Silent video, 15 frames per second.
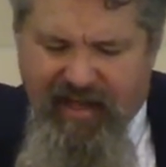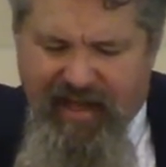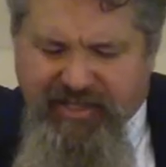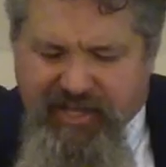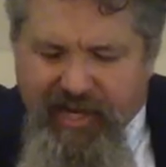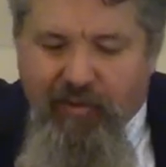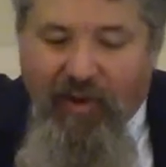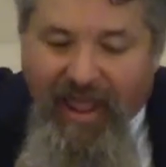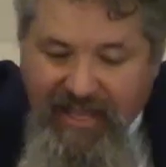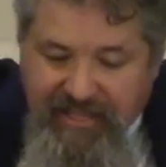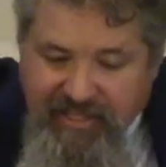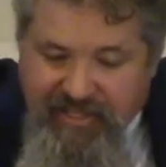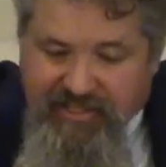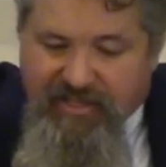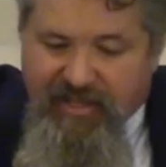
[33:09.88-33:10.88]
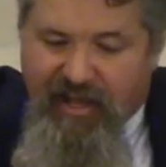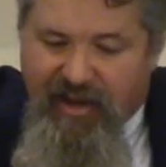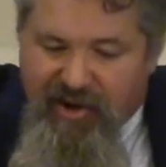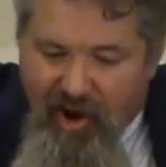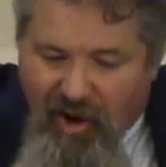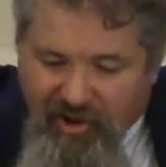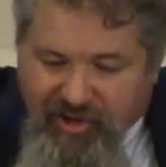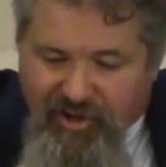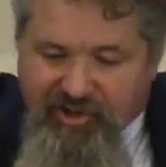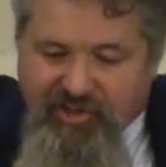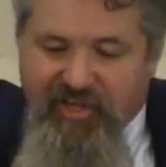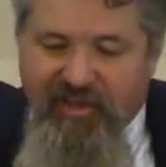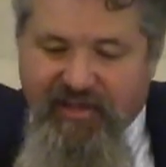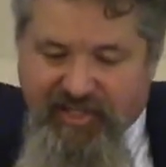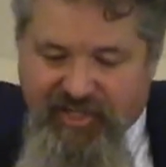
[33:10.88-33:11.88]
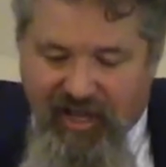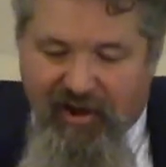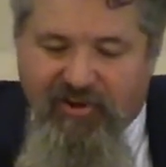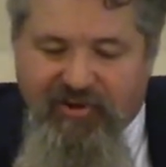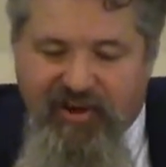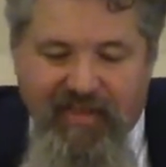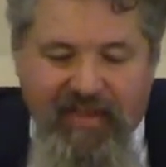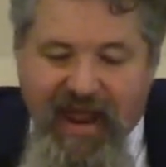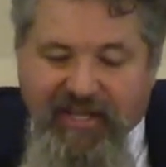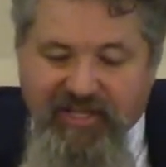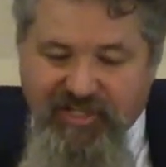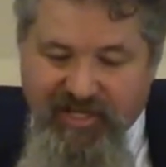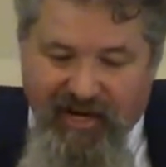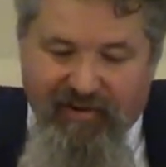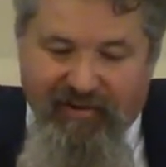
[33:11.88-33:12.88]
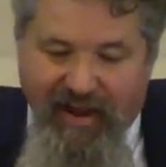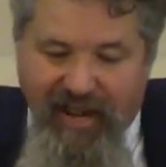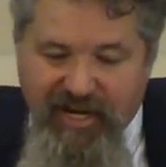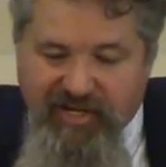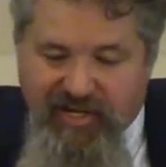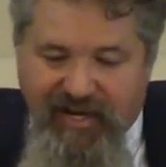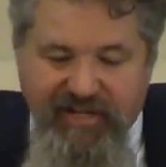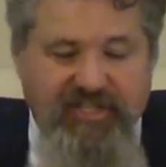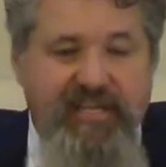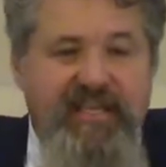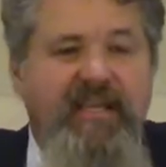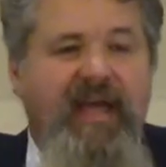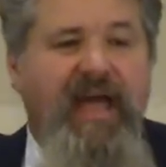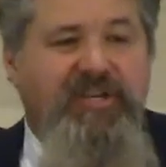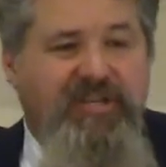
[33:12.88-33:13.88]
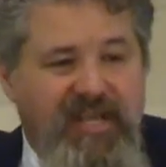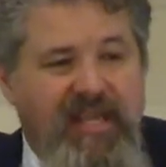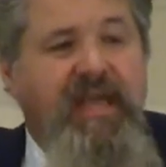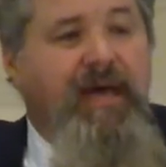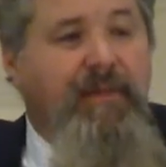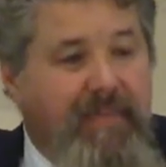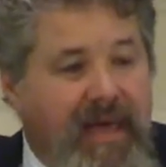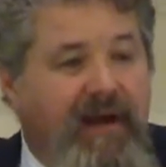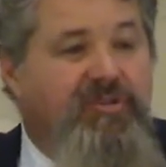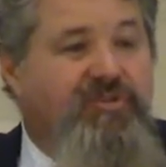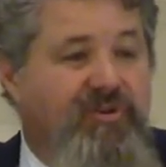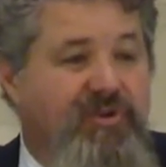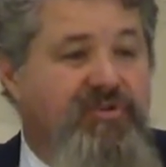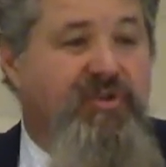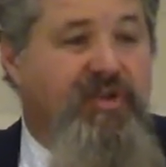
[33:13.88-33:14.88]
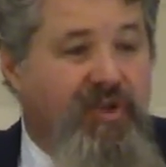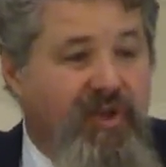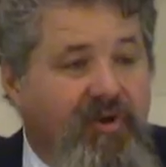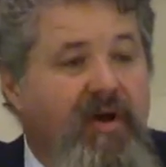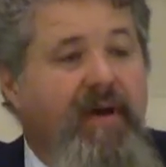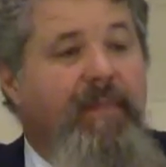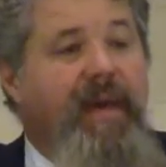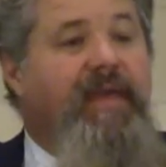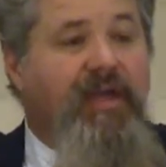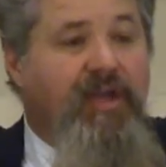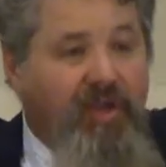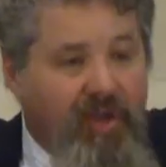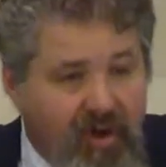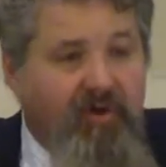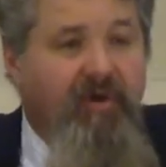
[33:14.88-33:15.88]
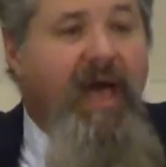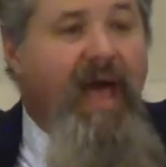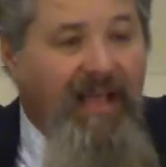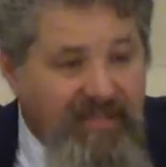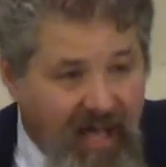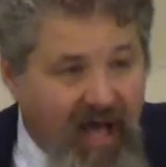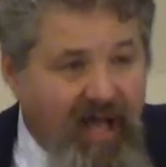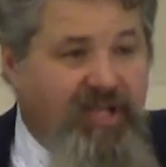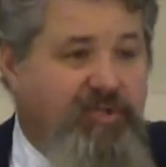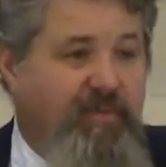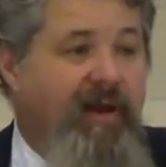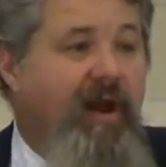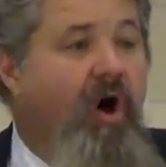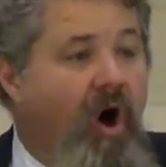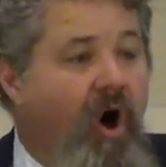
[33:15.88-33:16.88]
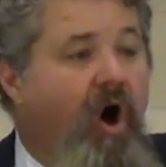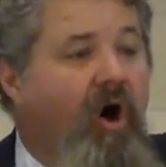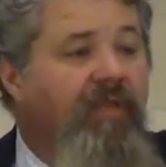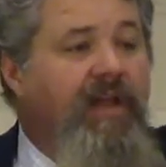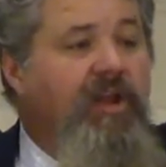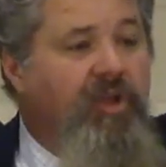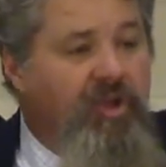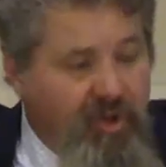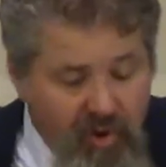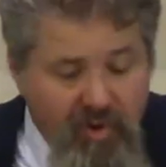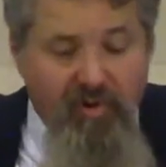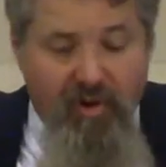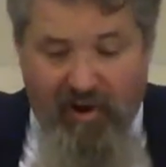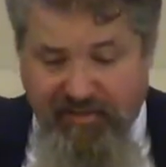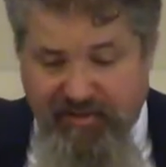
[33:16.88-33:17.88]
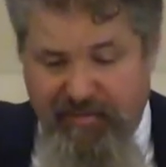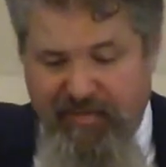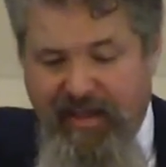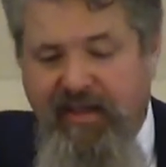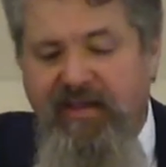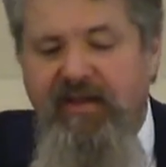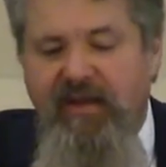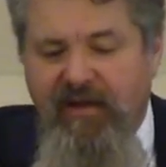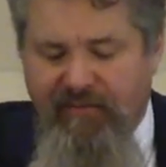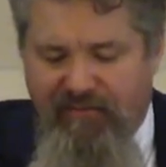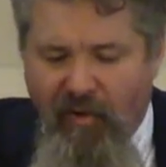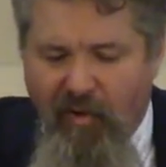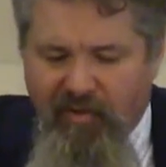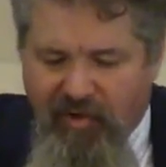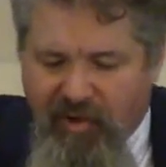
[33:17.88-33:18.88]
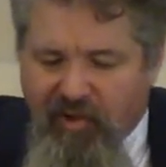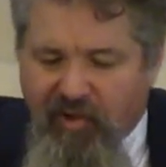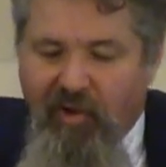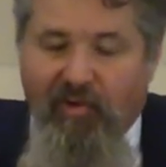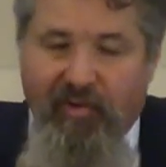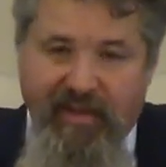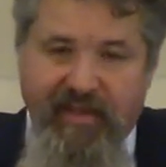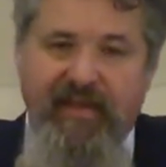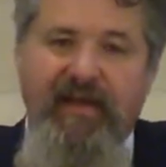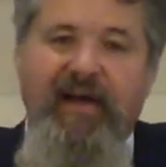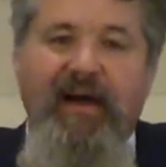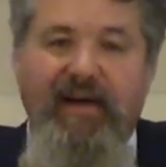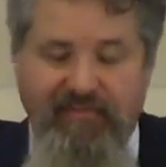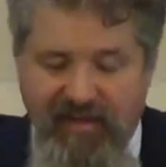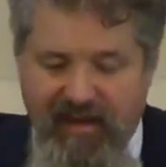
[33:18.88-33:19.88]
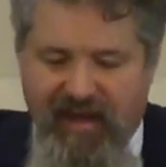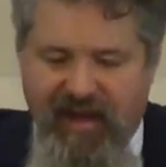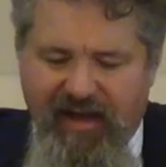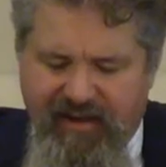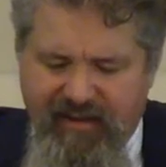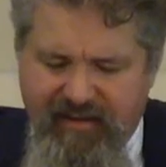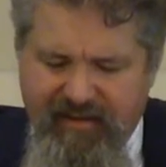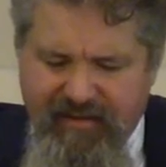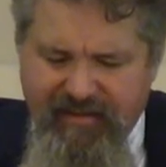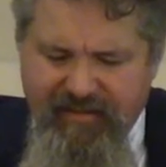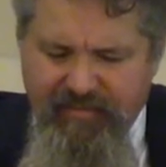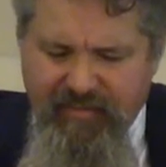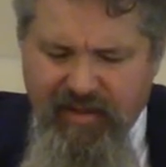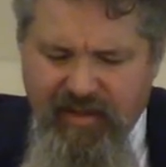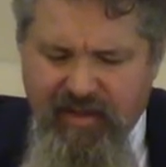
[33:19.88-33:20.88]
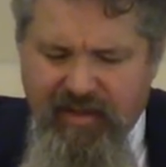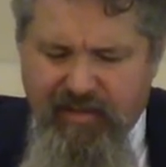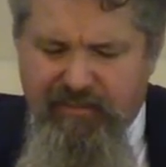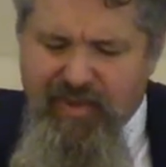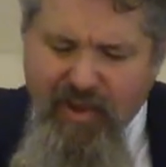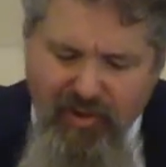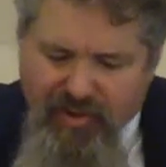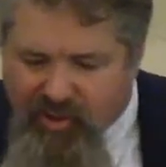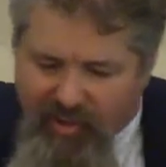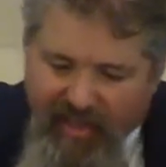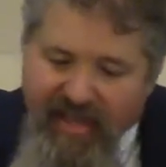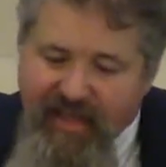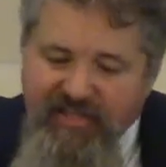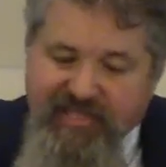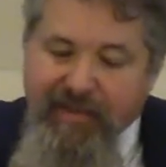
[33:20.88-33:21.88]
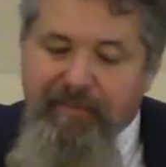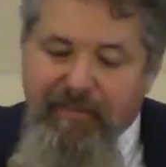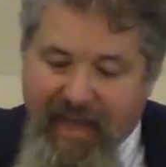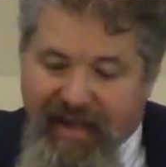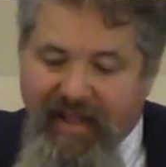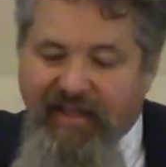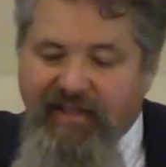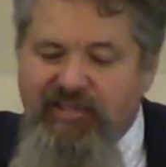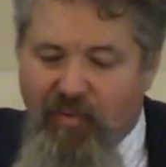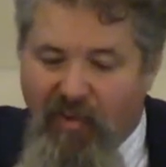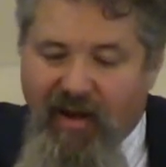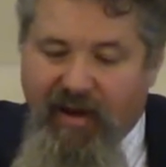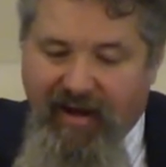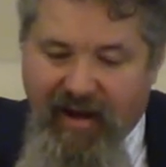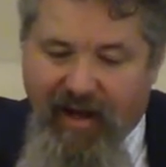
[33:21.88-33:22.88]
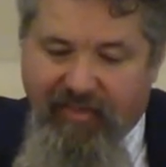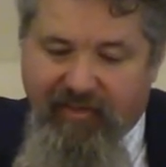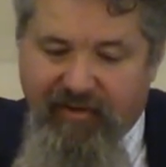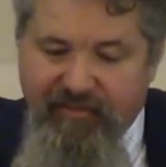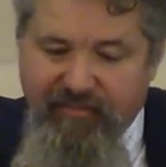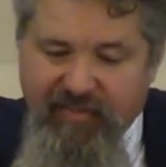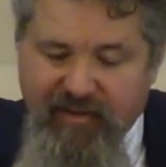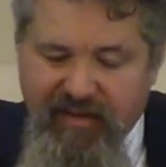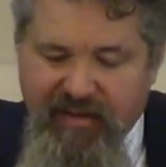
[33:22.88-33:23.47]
As she raises and nurtures the children, the next generation, and she, as she ministers to you, making you, as the husband, all that you are to be for the glory of God mutually submitting to one another,